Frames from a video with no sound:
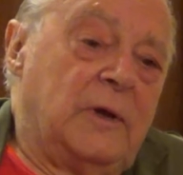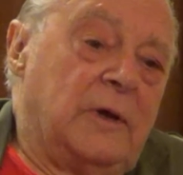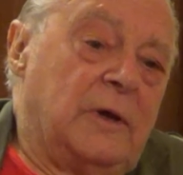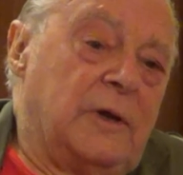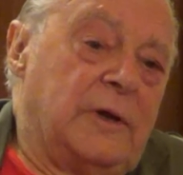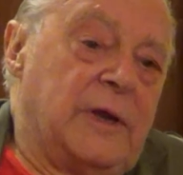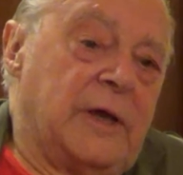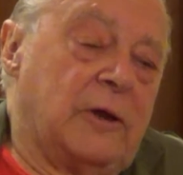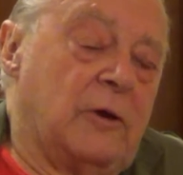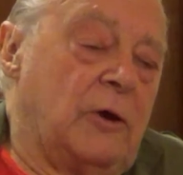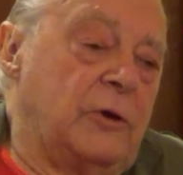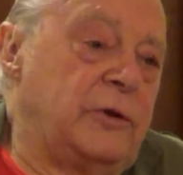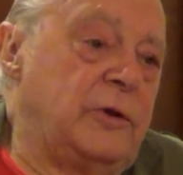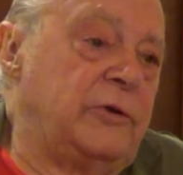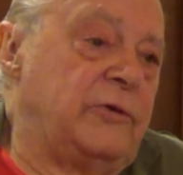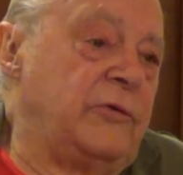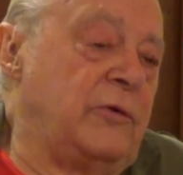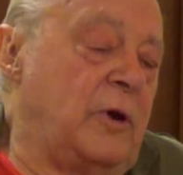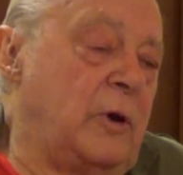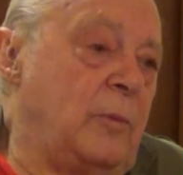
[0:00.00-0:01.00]
and I got a
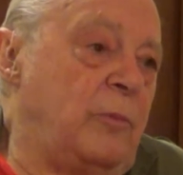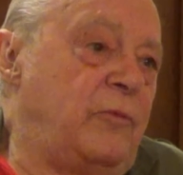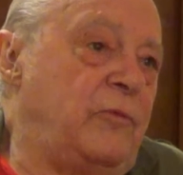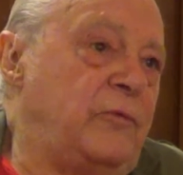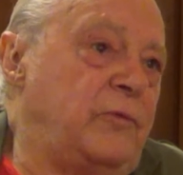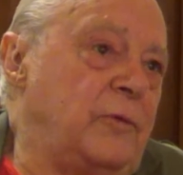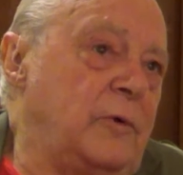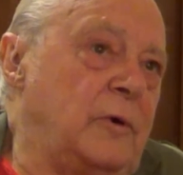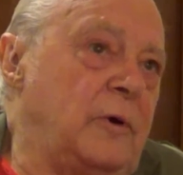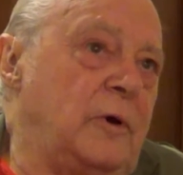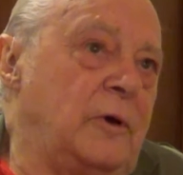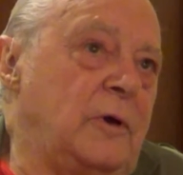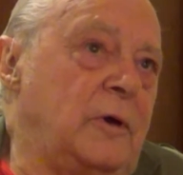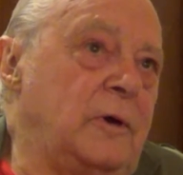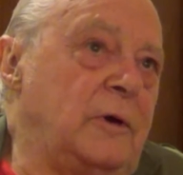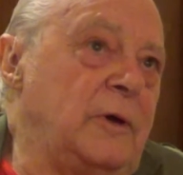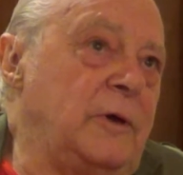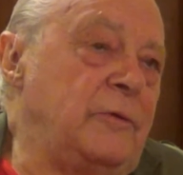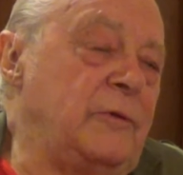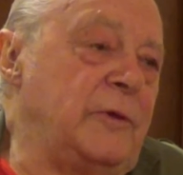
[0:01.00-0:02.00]
job
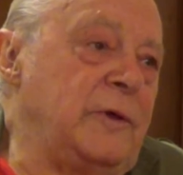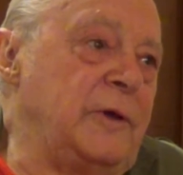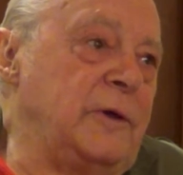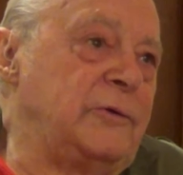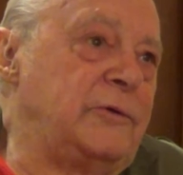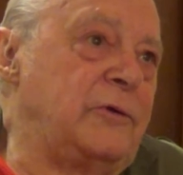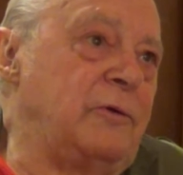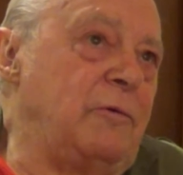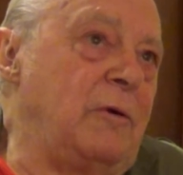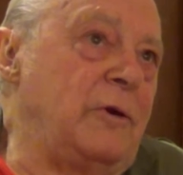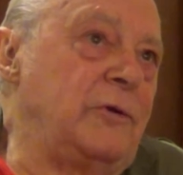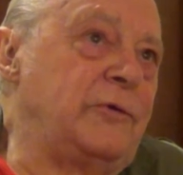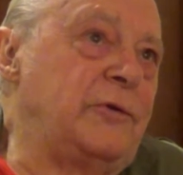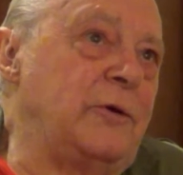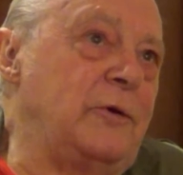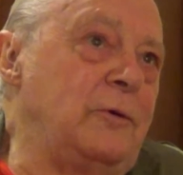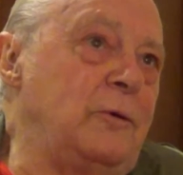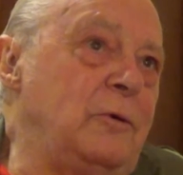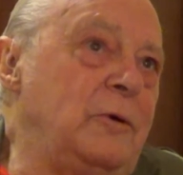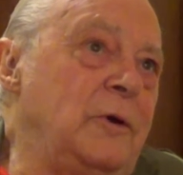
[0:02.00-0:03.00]
in the
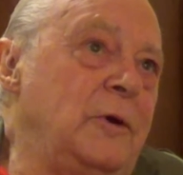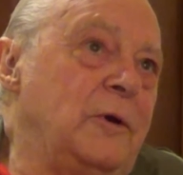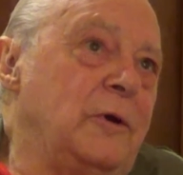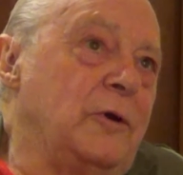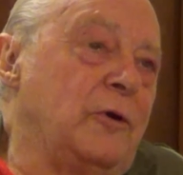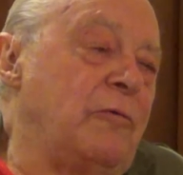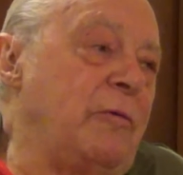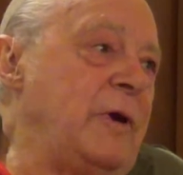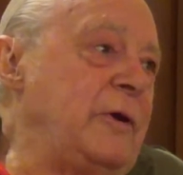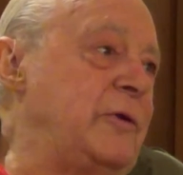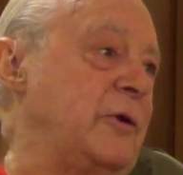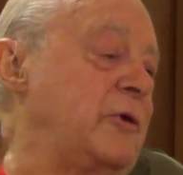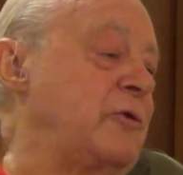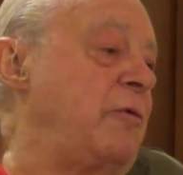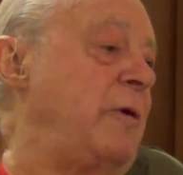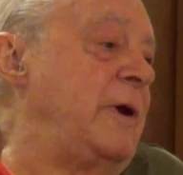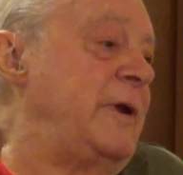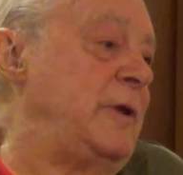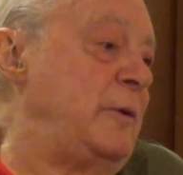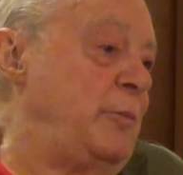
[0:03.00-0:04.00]
Toronto Greater
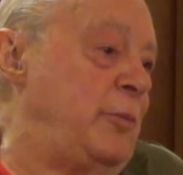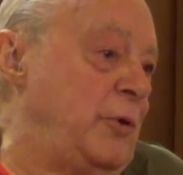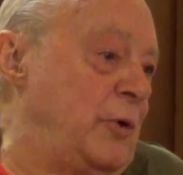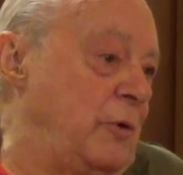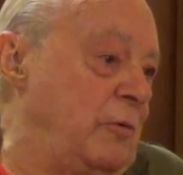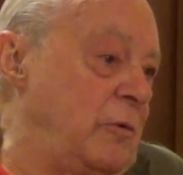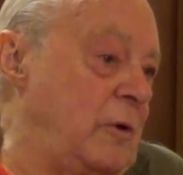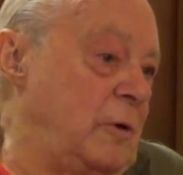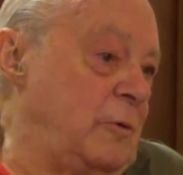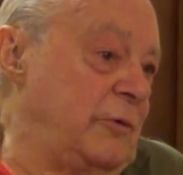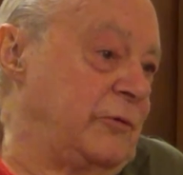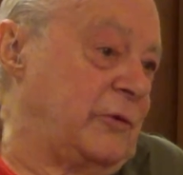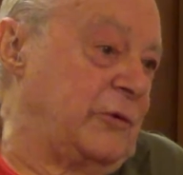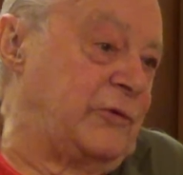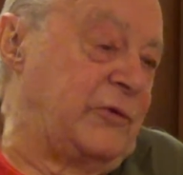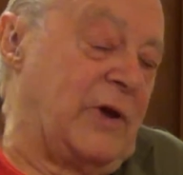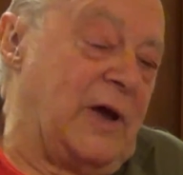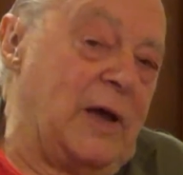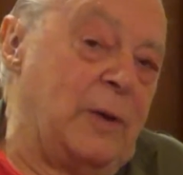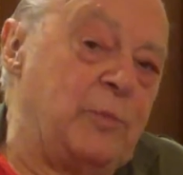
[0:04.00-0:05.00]
Credit Bureau as a
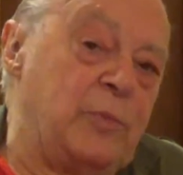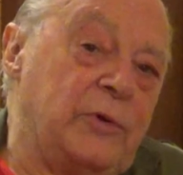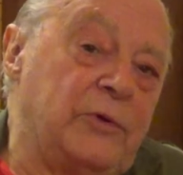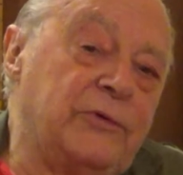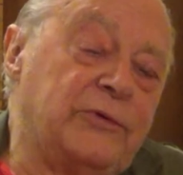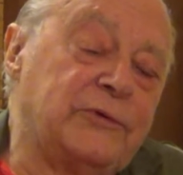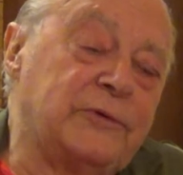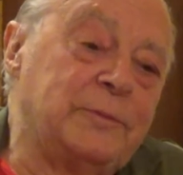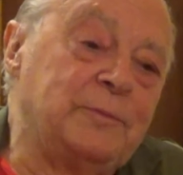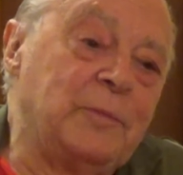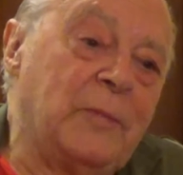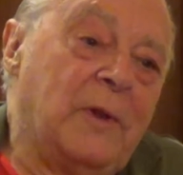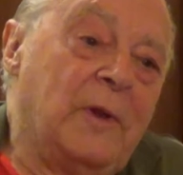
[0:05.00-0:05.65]
typist.